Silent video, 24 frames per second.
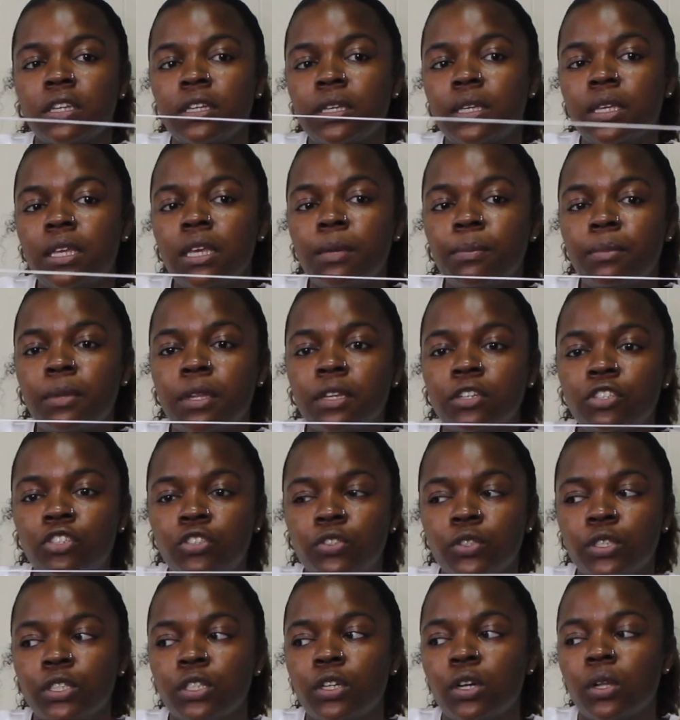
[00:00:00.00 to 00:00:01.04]
and keep the
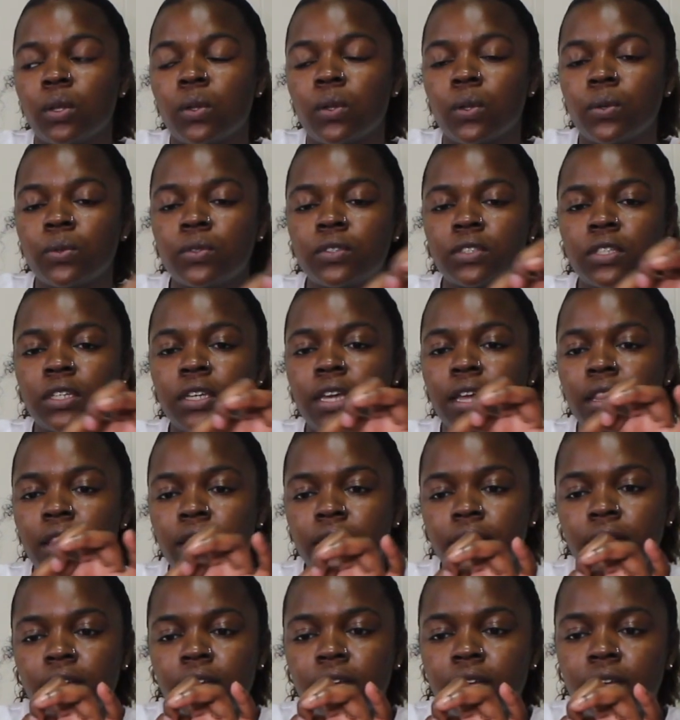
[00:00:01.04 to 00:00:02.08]
string close
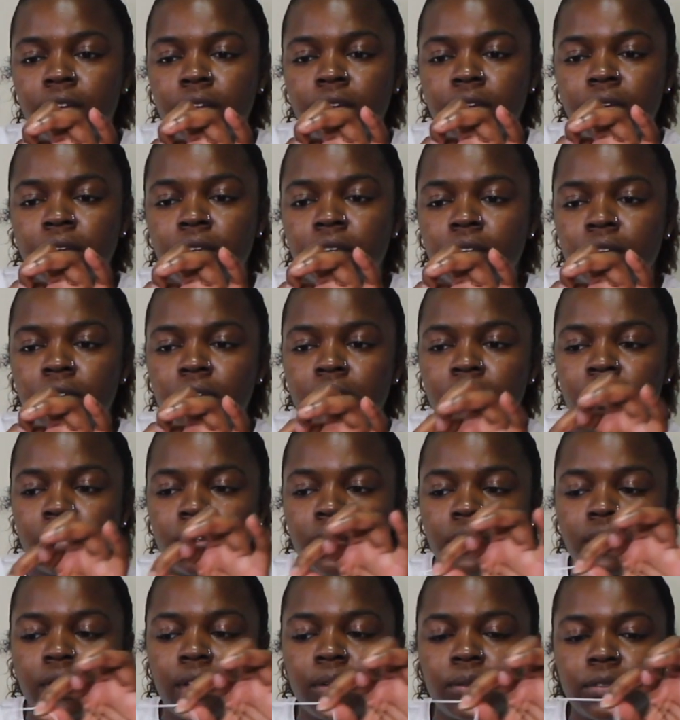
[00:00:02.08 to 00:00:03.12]
together.
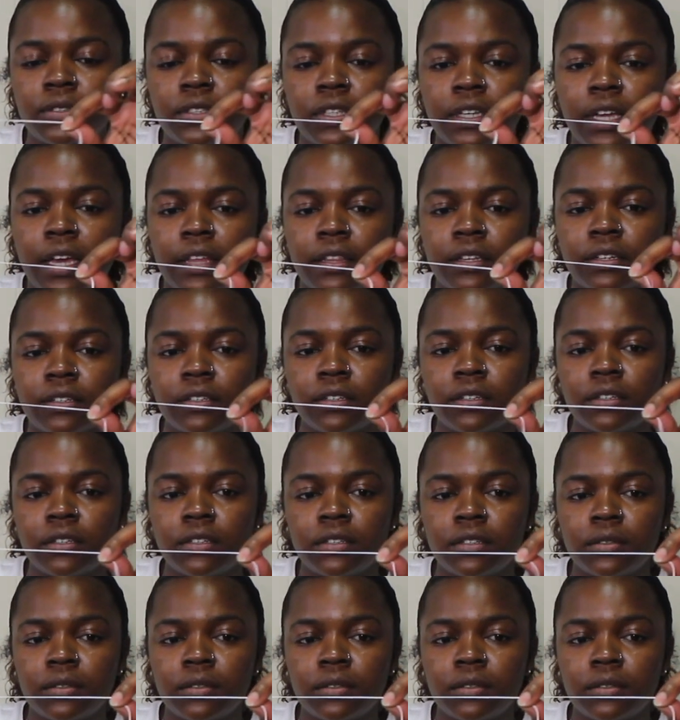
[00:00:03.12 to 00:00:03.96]
Close together.